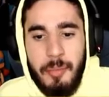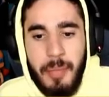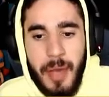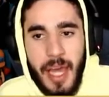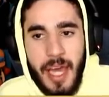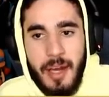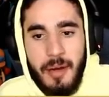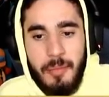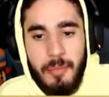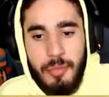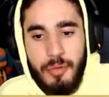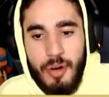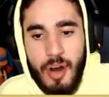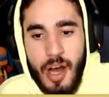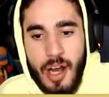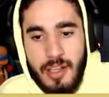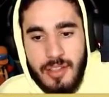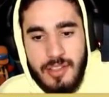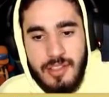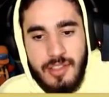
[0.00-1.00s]
ban
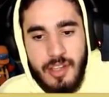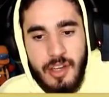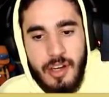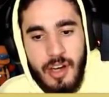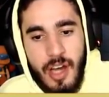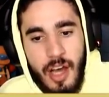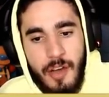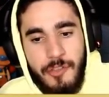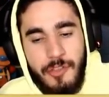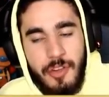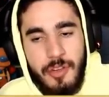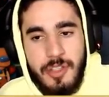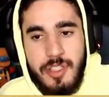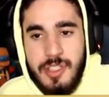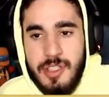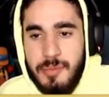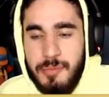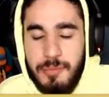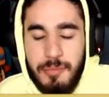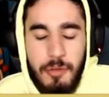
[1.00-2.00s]
Brock to start it off.
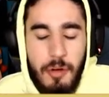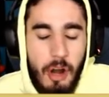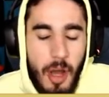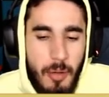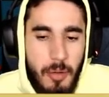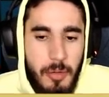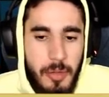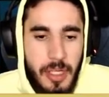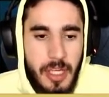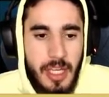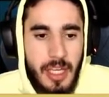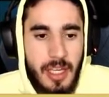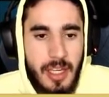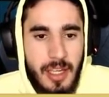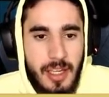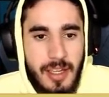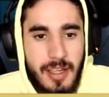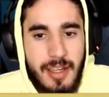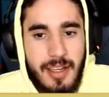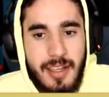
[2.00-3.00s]
It's
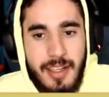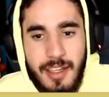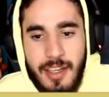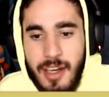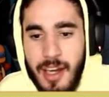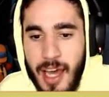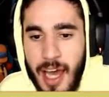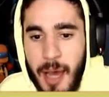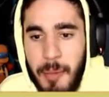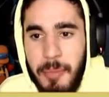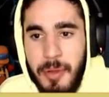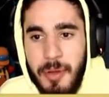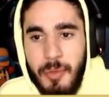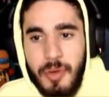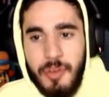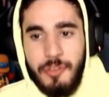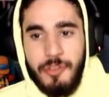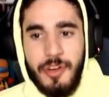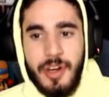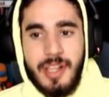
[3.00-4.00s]
probably gonna happen
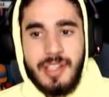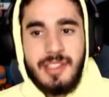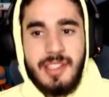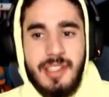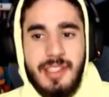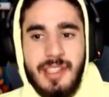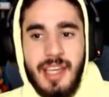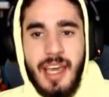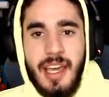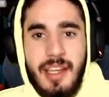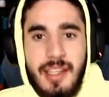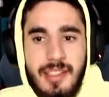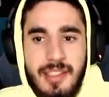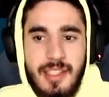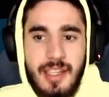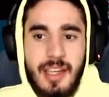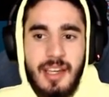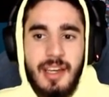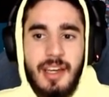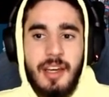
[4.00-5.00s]
where Frixie takes
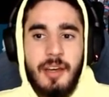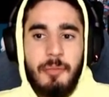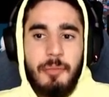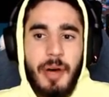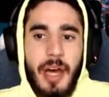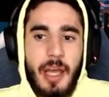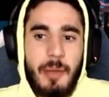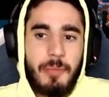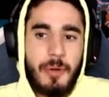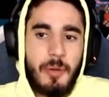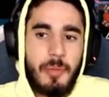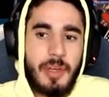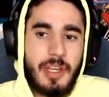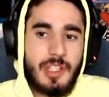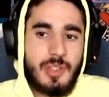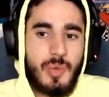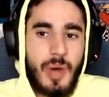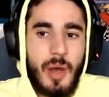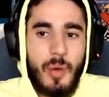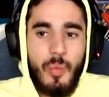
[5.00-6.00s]
Piper
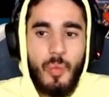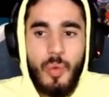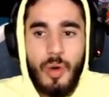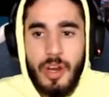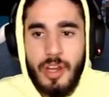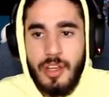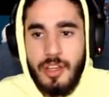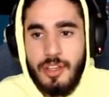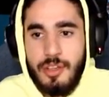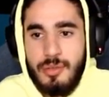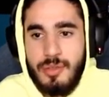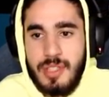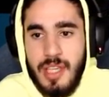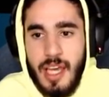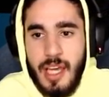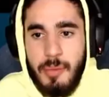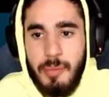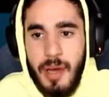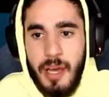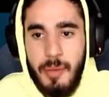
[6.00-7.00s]
because why wouldn't you
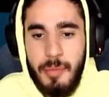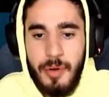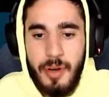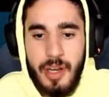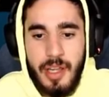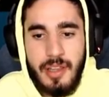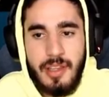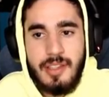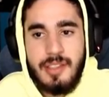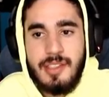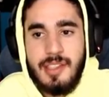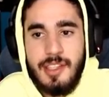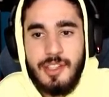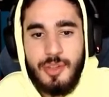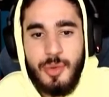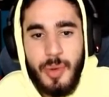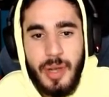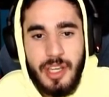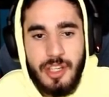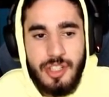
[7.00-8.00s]
take Piper in this
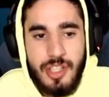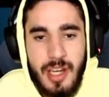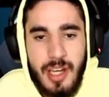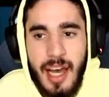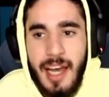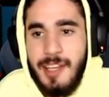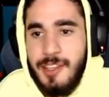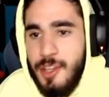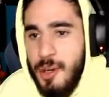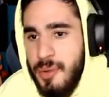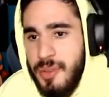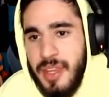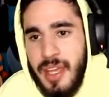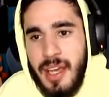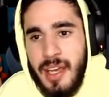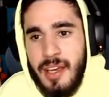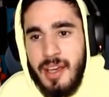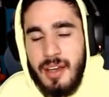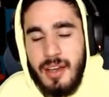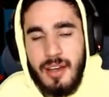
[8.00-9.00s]
situation? I don't
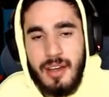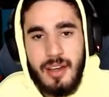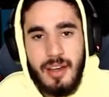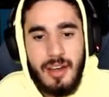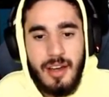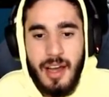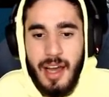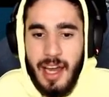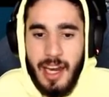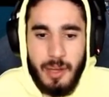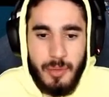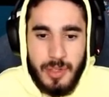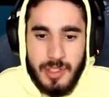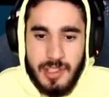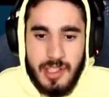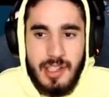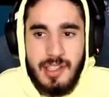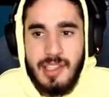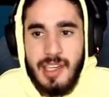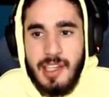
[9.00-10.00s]
think anyone's
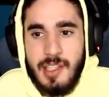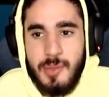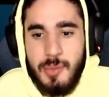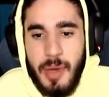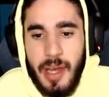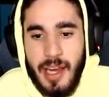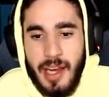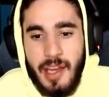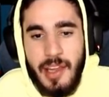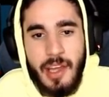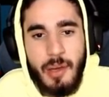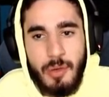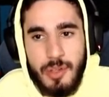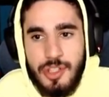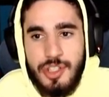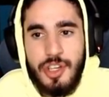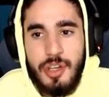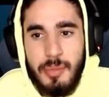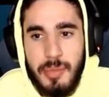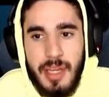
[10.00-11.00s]
gonna take Spike. I think we
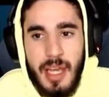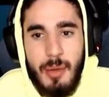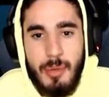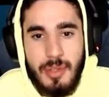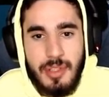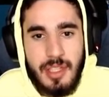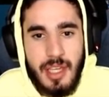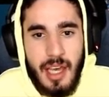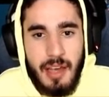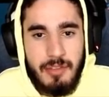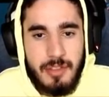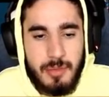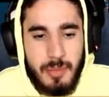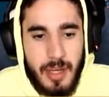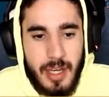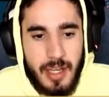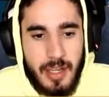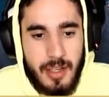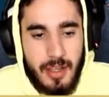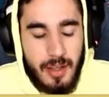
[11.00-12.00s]
should be able to have
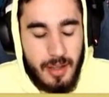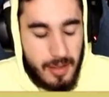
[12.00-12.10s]
Spike.